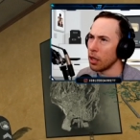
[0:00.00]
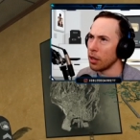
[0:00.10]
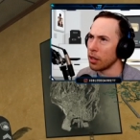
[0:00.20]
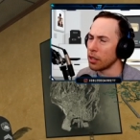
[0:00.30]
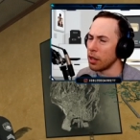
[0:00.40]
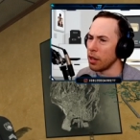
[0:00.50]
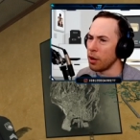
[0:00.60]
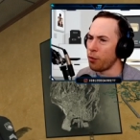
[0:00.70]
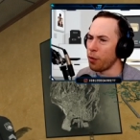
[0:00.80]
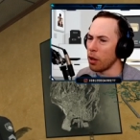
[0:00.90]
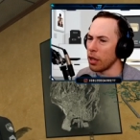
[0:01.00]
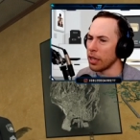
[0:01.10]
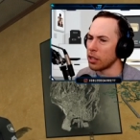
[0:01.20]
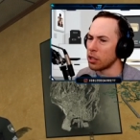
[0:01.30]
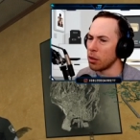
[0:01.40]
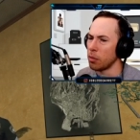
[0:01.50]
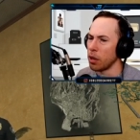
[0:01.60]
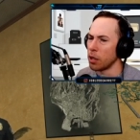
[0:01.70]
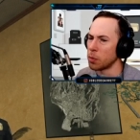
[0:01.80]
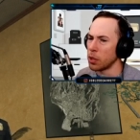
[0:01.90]
it, it felt like some,
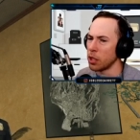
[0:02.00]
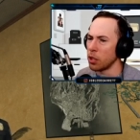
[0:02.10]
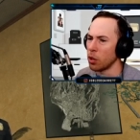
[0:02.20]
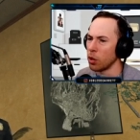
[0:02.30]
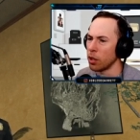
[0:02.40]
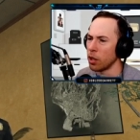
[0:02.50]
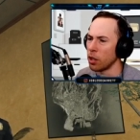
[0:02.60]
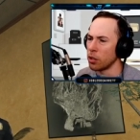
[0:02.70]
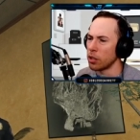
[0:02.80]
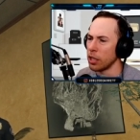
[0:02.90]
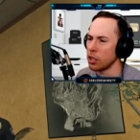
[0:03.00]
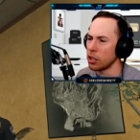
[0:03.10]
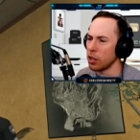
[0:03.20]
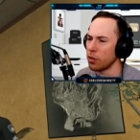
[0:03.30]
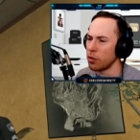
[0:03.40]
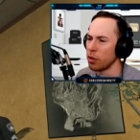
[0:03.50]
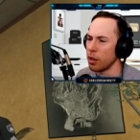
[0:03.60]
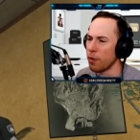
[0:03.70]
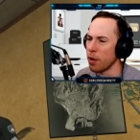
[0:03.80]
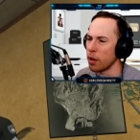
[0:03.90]
especially in the early on stages, it really
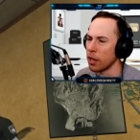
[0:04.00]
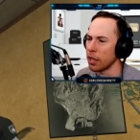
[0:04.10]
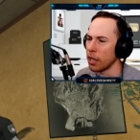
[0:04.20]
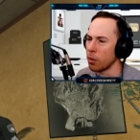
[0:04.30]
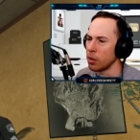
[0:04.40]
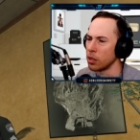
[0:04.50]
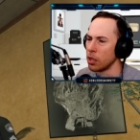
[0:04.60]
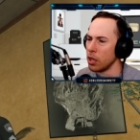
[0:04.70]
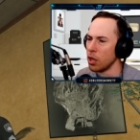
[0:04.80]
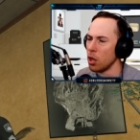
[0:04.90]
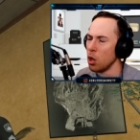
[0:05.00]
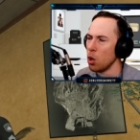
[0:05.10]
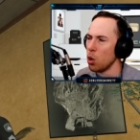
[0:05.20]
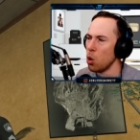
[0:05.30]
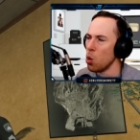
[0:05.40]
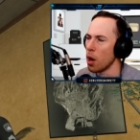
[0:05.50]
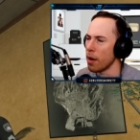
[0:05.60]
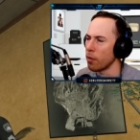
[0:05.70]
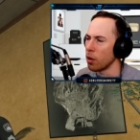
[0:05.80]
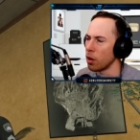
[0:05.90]
felt like it was
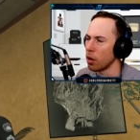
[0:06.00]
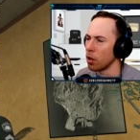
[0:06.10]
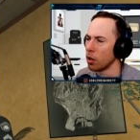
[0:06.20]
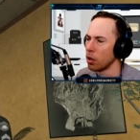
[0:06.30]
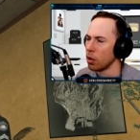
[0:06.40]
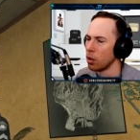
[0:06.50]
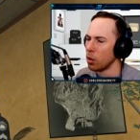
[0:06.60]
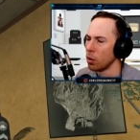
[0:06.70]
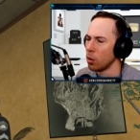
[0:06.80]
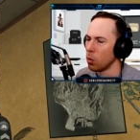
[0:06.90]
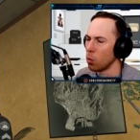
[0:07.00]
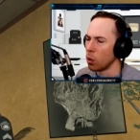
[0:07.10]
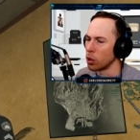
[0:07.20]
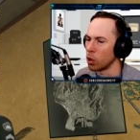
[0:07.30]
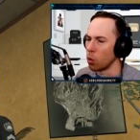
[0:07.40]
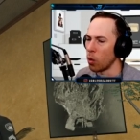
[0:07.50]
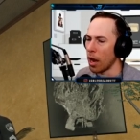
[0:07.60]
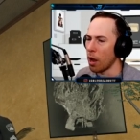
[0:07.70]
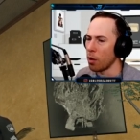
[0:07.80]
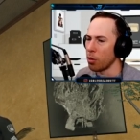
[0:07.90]
whoever was
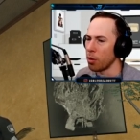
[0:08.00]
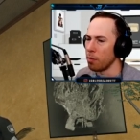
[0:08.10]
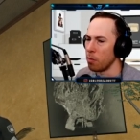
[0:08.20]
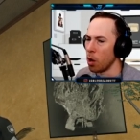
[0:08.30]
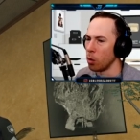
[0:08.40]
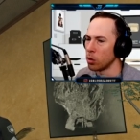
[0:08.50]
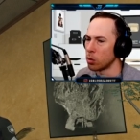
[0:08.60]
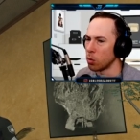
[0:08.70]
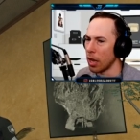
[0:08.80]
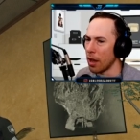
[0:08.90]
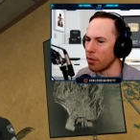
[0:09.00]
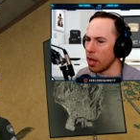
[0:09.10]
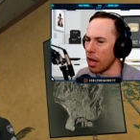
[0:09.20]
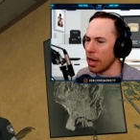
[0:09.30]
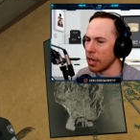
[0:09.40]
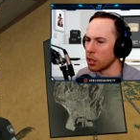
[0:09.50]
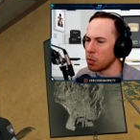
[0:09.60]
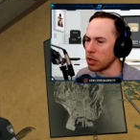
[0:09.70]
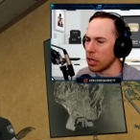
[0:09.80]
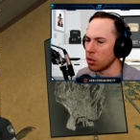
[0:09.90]
around the most would have the highest
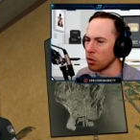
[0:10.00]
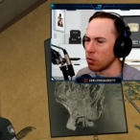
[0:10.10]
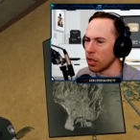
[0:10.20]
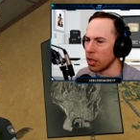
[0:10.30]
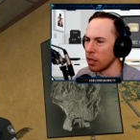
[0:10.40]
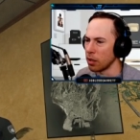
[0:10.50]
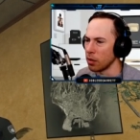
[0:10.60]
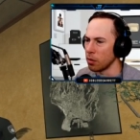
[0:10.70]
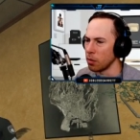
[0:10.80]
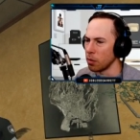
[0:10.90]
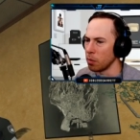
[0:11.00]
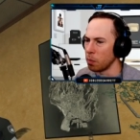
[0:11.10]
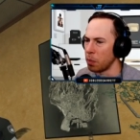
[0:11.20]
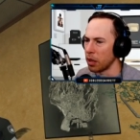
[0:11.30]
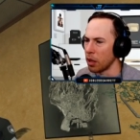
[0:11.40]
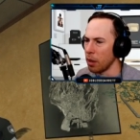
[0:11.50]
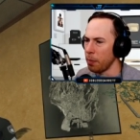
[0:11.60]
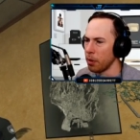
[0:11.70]
potential of getting picked up,